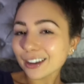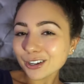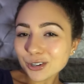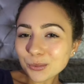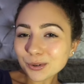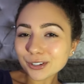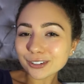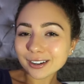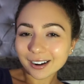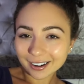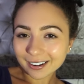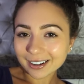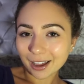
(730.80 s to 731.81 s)
you know when you're
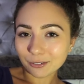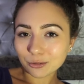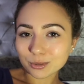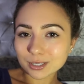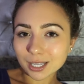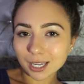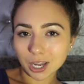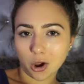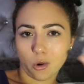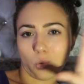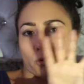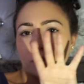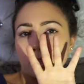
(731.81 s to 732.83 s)
younger and everyone's like,
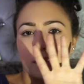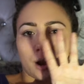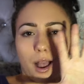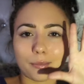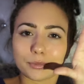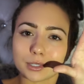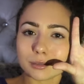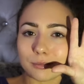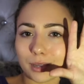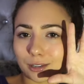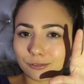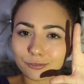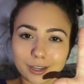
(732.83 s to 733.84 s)
oh yeah, I'm this
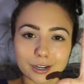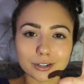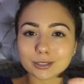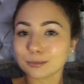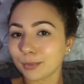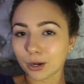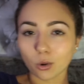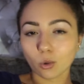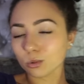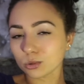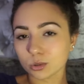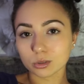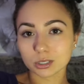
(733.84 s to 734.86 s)
many fingers and my
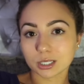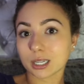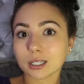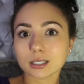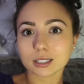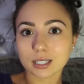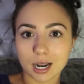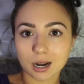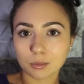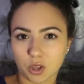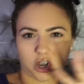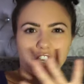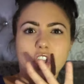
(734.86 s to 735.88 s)
goal is always to get to 10.
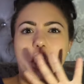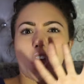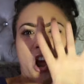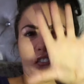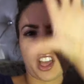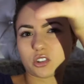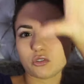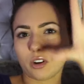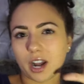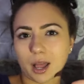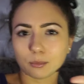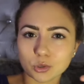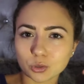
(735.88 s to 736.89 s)
I'm like, yeah, that's
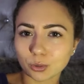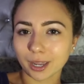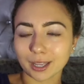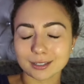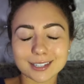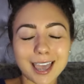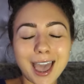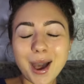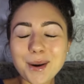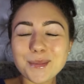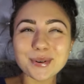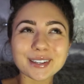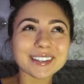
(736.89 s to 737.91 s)
right, I'm two hands.
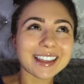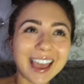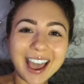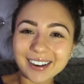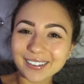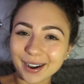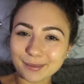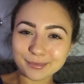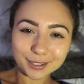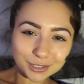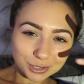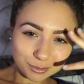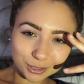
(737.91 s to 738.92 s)
But now I'm
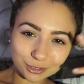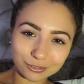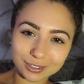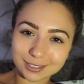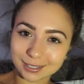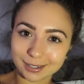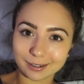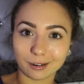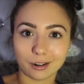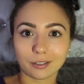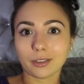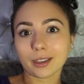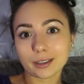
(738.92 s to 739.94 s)
not so much fixated
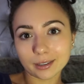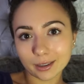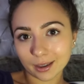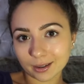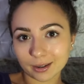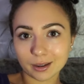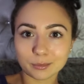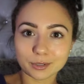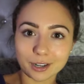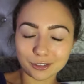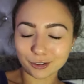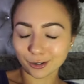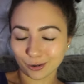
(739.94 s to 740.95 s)
on like, yeah, I'm
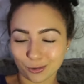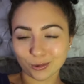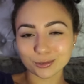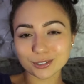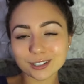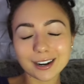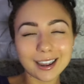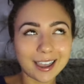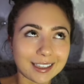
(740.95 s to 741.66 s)
another year older.